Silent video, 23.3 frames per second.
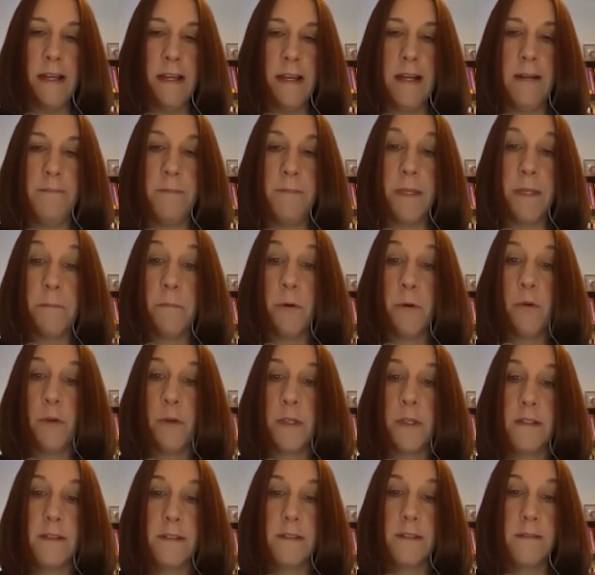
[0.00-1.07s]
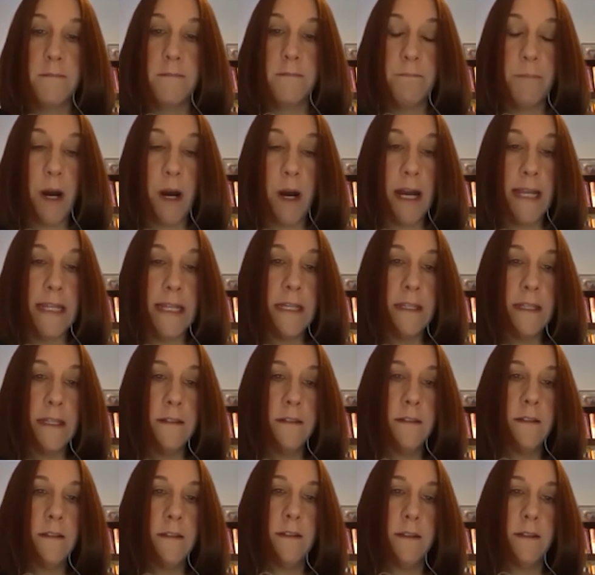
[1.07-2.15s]
Um, the importance of
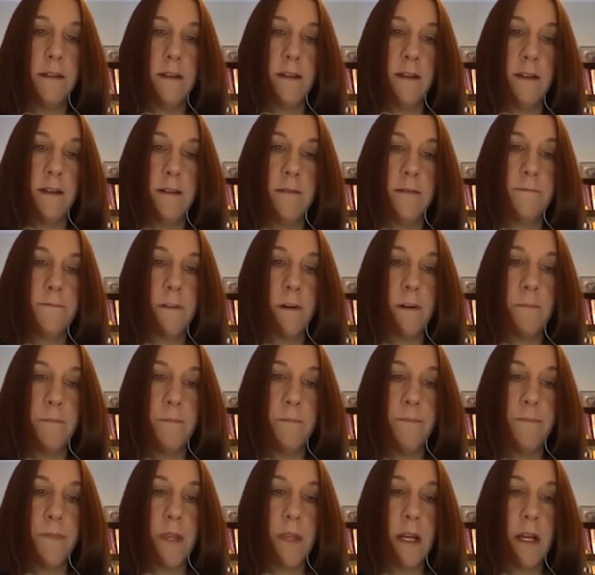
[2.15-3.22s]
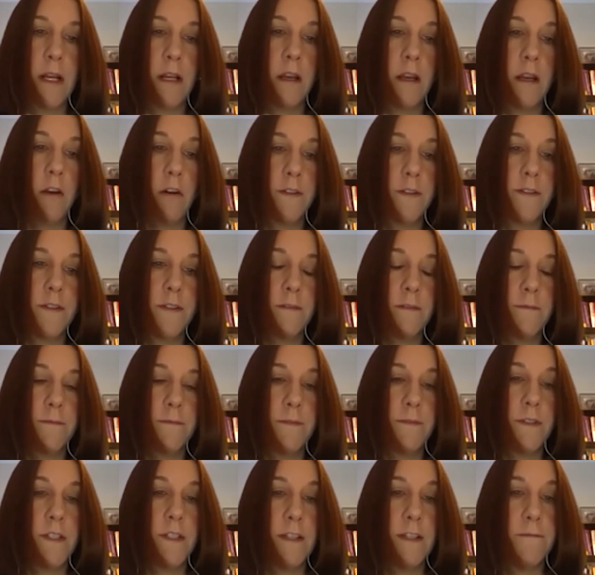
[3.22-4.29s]
buy-in uh, from uh, lots of
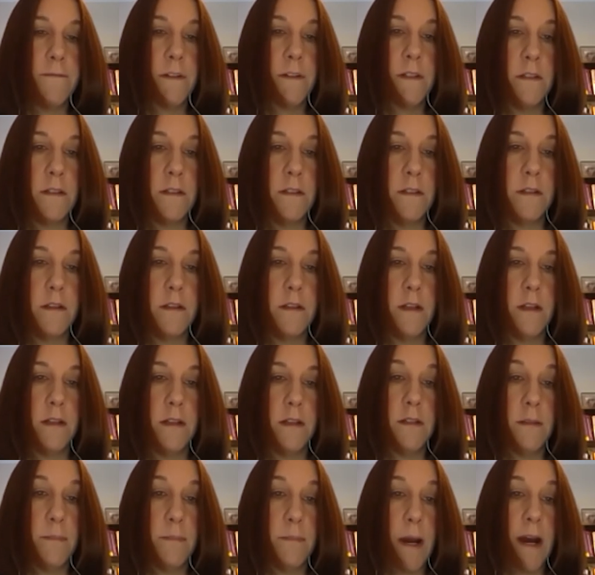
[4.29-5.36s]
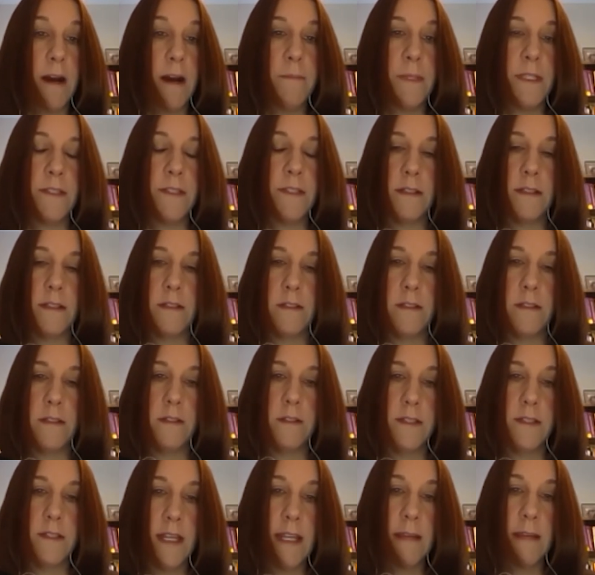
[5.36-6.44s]
different uh, departments and
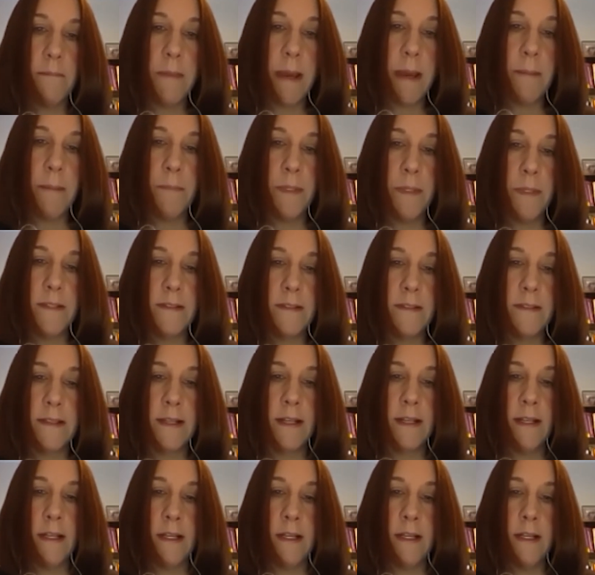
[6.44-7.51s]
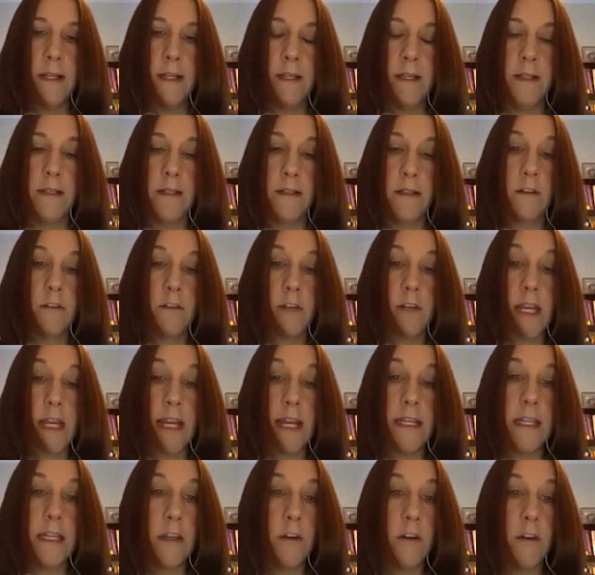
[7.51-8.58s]
team members, uh,
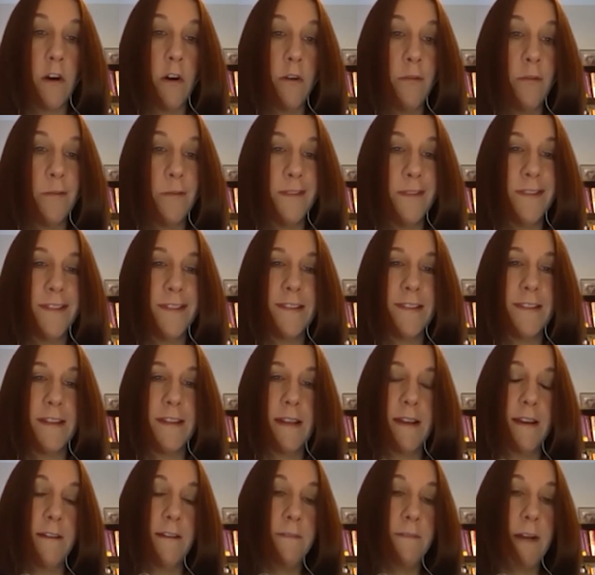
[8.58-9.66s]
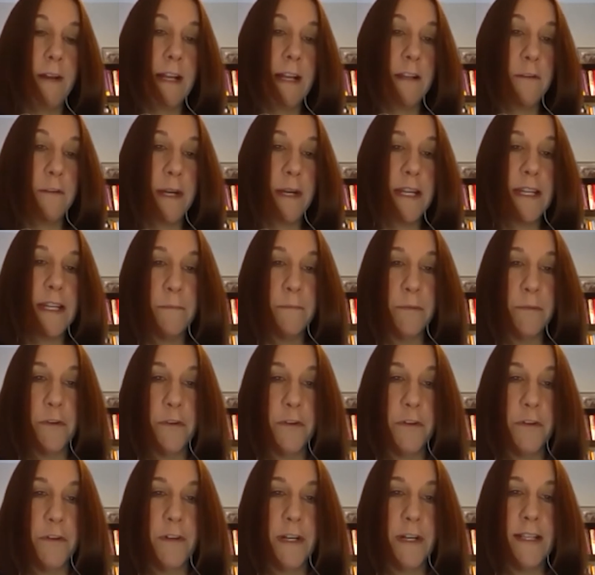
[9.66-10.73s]
creating goals, evaluating
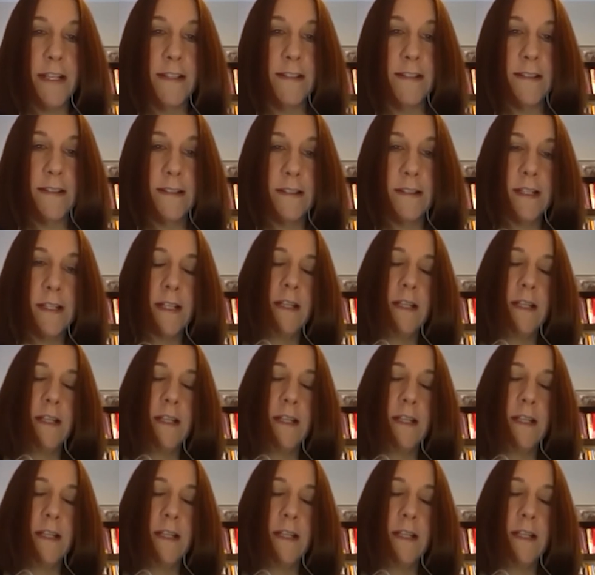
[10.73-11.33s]
progress,